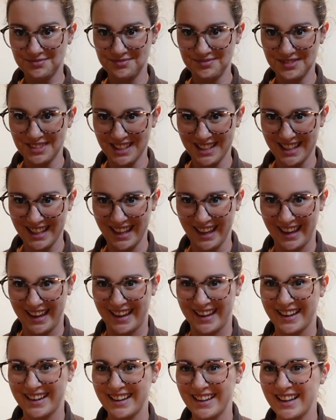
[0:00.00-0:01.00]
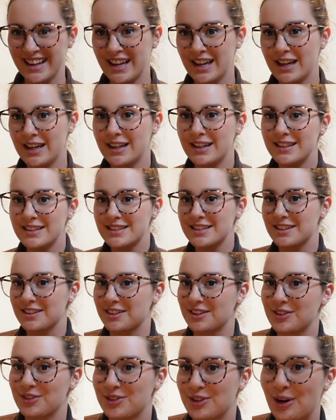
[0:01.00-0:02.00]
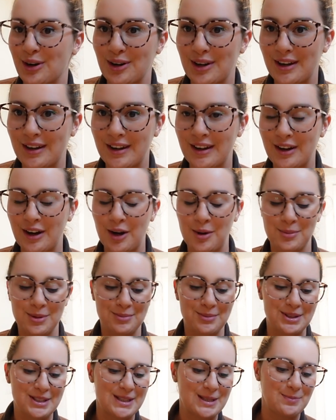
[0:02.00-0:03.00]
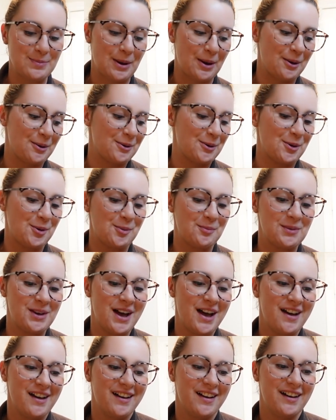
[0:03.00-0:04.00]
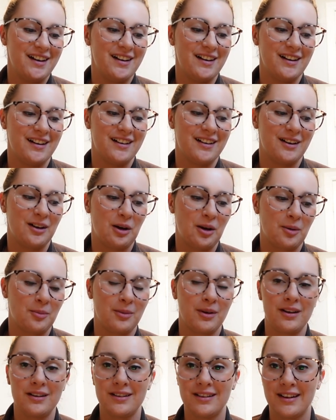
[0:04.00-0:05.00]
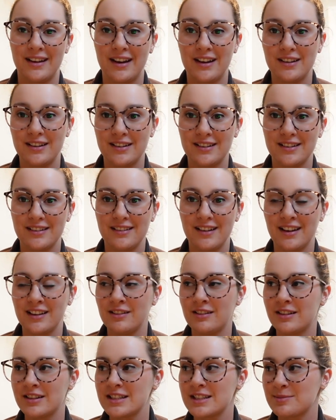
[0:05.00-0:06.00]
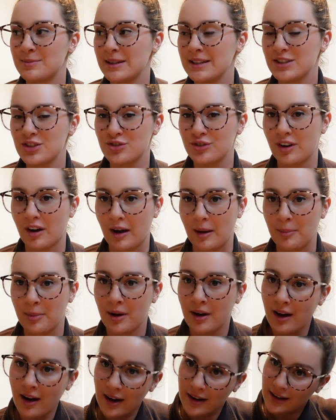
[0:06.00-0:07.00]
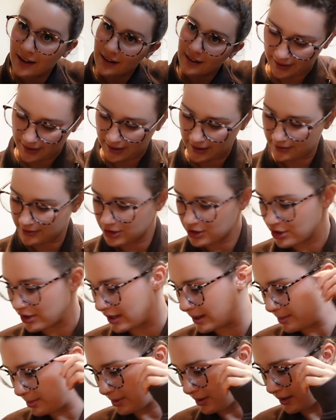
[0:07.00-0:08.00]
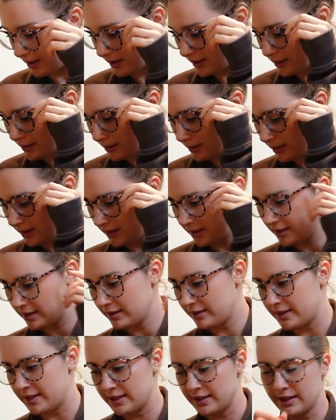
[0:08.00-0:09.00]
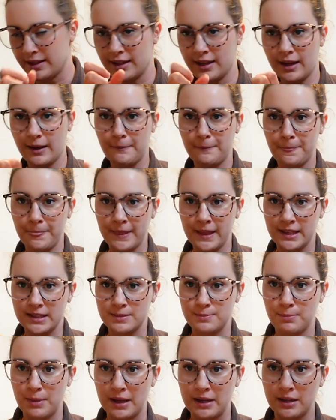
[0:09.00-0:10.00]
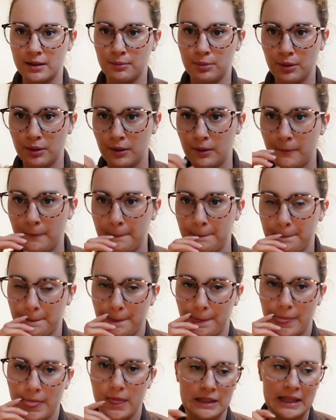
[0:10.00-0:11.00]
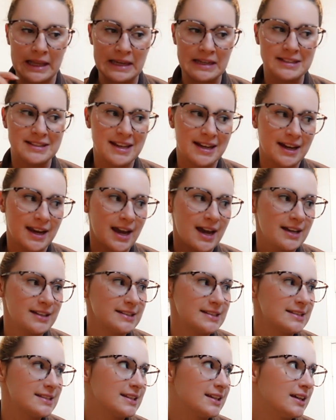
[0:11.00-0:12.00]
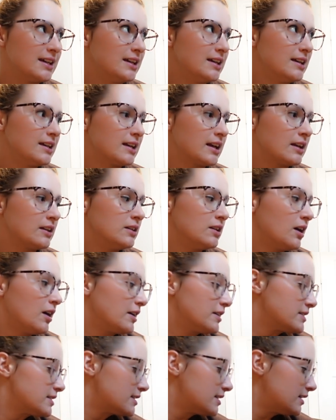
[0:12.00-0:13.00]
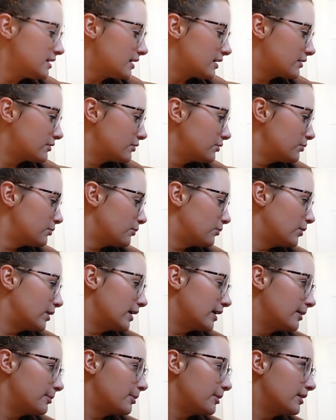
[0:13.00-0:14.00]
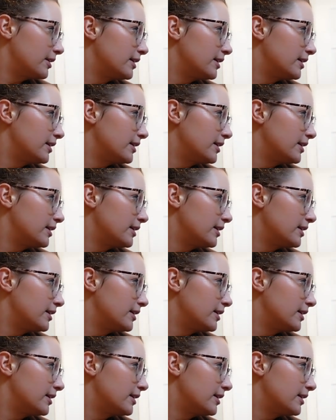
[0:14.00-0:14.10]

Okay, it's a little dark in here. I'm in my spare room. Yeah, I lost my tripod. I have a tripod that like has bendable legs, I guess, and I lost it. I don't know where I put